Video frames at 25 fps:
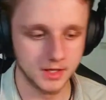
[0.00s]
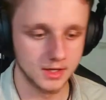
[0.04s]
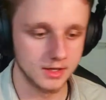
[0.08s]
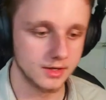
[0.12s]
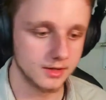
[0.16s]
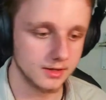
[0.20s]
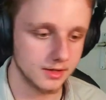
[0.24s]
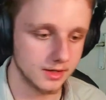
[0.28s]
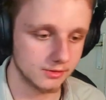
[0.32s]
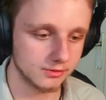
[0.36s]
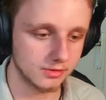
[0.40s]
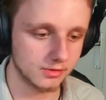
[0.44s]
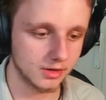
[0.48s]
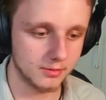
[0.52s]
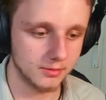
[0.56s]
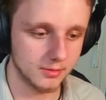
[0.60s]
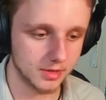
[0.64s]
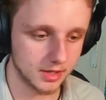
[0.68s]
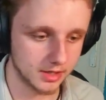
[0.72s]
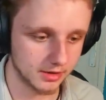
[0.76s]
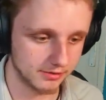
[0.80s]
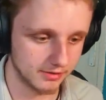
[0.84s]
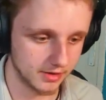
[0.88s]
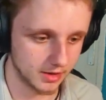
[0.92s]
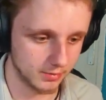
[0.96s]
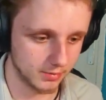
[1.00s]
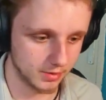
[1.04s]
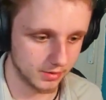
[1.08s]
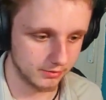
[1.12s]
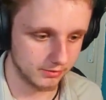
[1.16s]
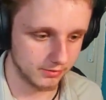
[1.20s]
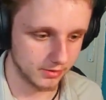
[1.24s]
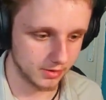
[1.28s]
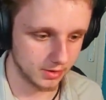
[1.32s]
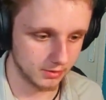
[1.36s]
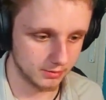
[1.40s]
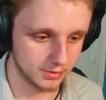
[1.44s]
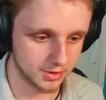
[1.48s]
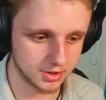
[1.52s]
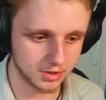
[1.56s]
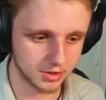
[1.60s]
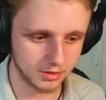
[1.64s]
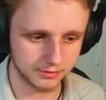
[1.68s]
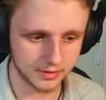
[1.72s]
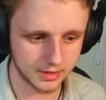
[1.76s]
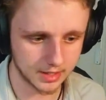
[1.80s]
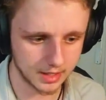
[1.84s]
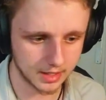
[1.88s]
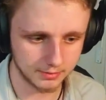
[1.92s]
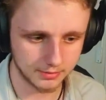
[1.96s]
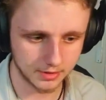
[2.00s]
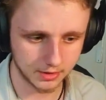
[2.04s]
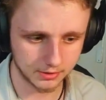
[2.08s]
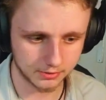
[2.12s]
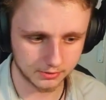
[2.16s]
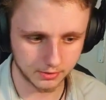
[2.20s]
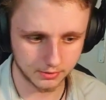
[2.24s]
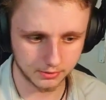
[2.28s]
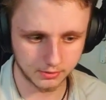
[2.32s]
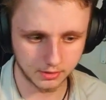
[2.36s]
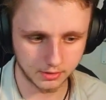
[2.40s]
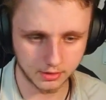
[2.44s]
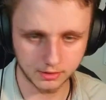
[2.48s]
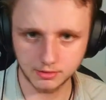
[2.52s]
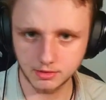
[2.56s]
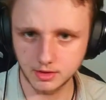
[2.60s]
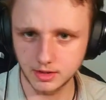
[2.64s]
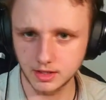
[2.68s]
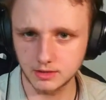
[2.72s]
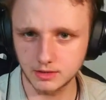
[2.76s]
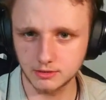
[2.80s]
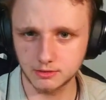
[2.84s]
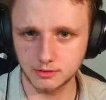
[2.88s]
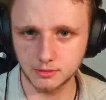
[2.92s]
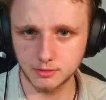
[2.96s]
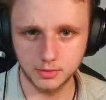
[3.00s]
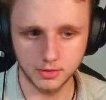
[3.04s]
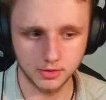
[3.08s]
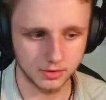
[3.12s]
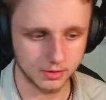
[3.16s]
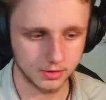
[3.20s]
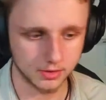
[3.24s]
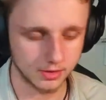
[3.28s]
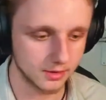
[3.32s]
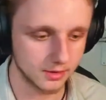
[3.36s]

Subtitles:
That's how I make a fingerprint photo, but you have to keep distance. I think it's a bug.